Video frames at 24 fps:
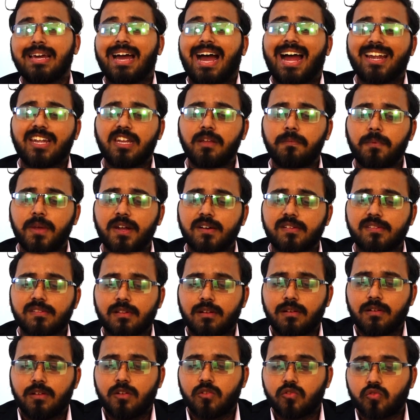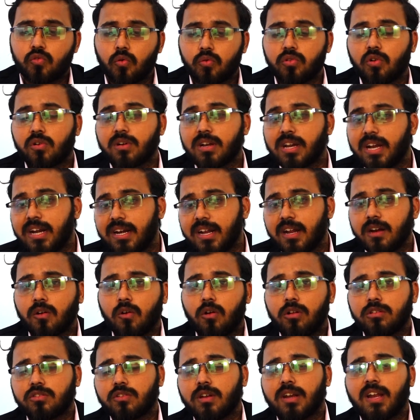artifacts. So the trade and
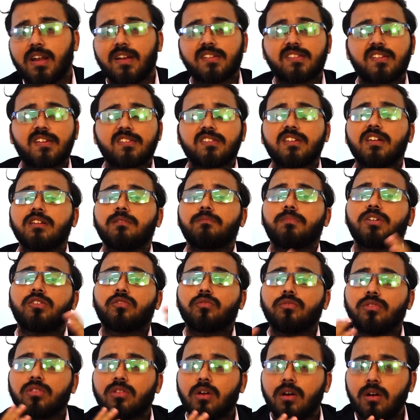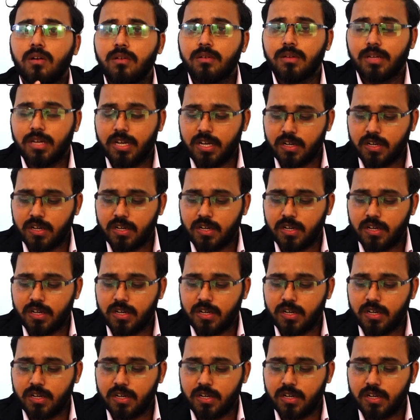cultural exchange between the